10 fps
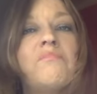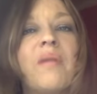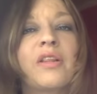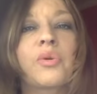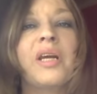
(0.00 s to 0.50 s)

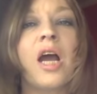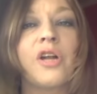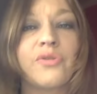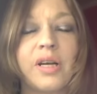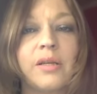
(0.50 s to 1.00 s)
about three
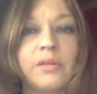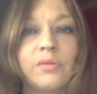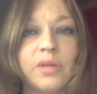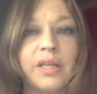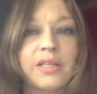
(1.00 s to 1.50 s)
hundred.
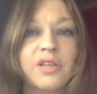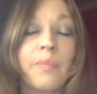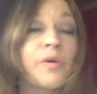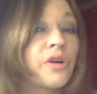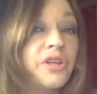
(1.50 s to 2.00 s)
Well, that's a
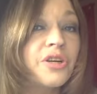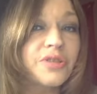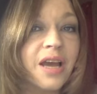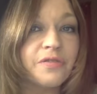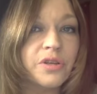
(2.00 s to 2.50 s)
couple hundred
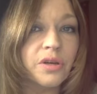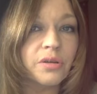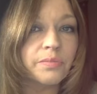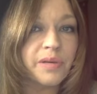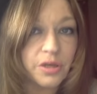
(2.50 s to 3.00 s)
years
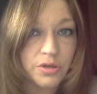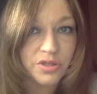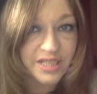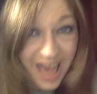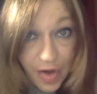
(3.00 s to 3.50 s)
after
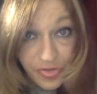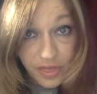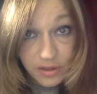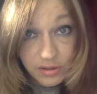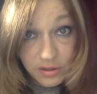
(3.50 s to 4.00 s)
Peter's
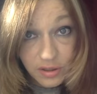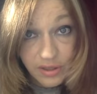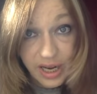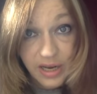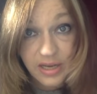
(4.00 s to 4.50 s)
death.
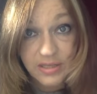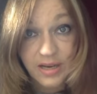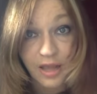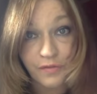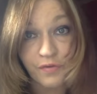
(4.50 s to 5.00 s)
Okay, he's
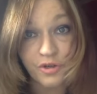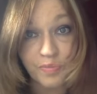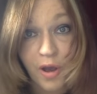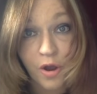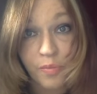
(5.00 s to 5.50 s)
not the first
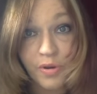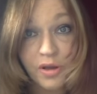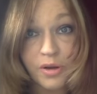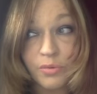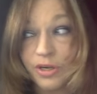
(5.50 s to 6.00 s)
pope
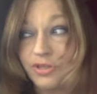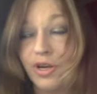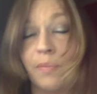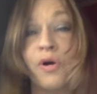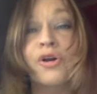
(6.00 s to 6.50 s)
when there's a
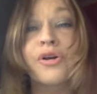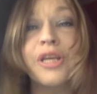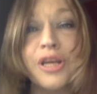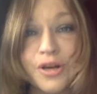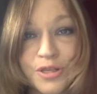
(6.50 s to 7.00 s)
couple hundred
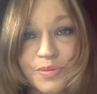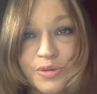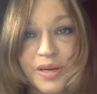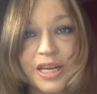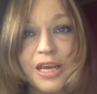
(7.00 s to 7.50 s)
years
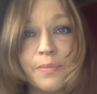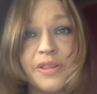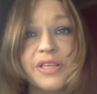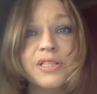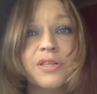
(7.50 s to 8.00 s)
between him
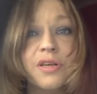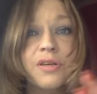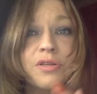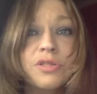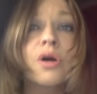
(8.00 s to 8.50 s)
and this
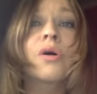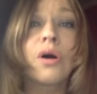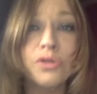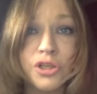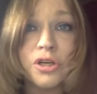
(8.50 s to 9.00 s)

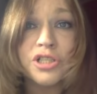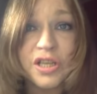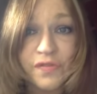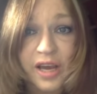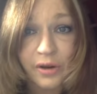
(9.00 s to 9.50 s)
so-called church
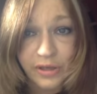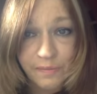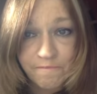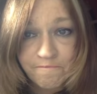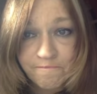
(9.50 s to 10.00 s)
he founded.